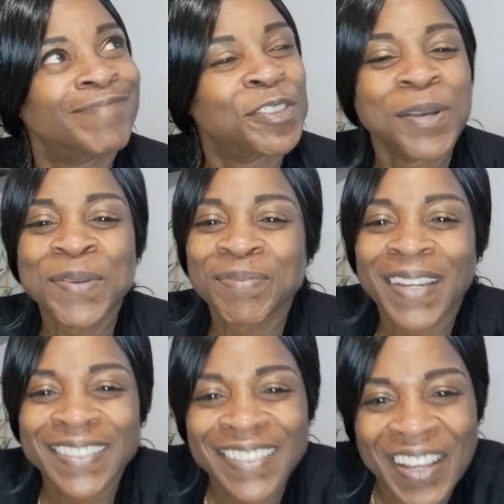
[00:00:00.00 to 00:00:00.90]
treat
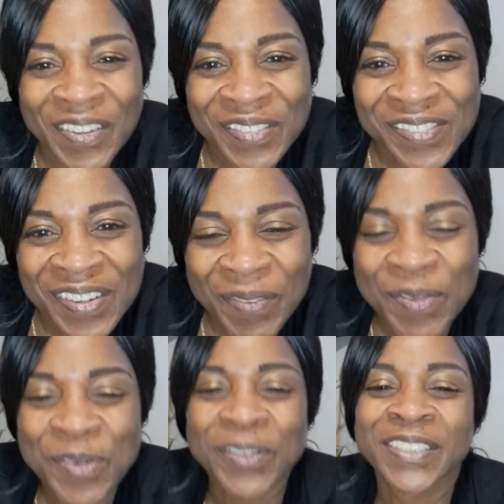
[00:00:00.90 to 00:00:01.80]
myself.
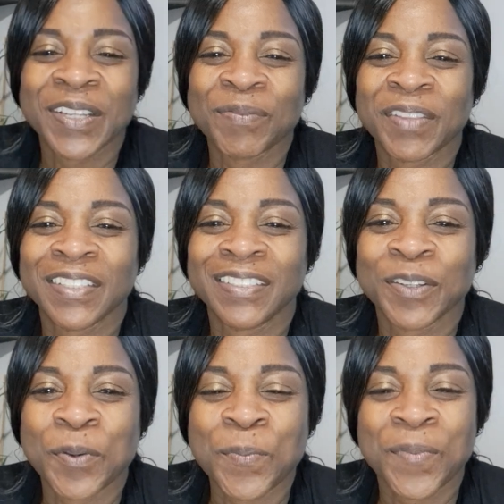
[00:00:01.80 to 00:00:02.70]
I'm doing something
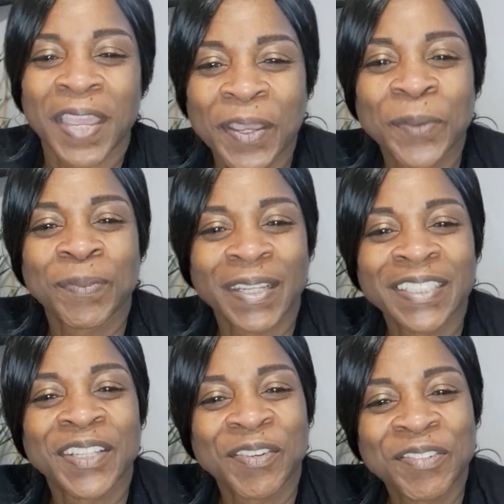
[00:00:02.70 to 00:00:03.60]
to make
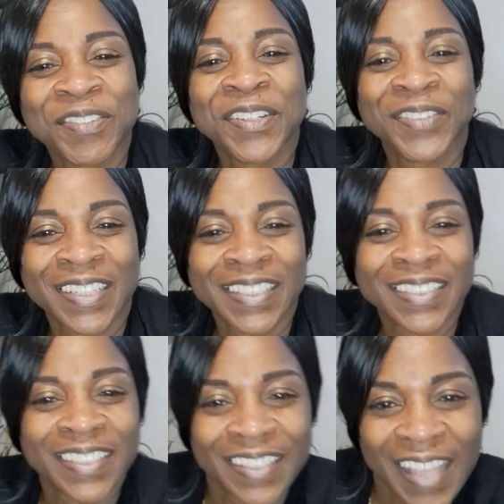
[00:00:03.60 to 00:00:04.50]
myself feel
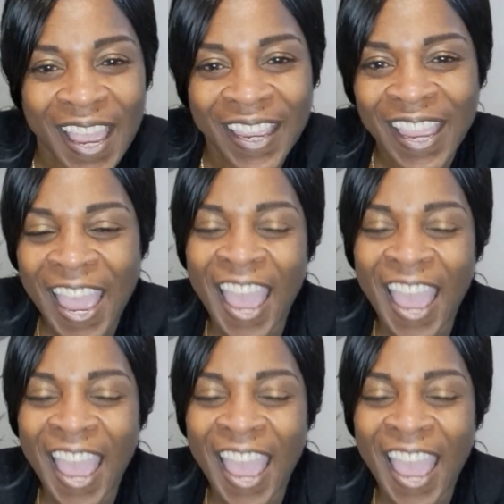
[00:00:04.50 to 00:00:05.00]
good today.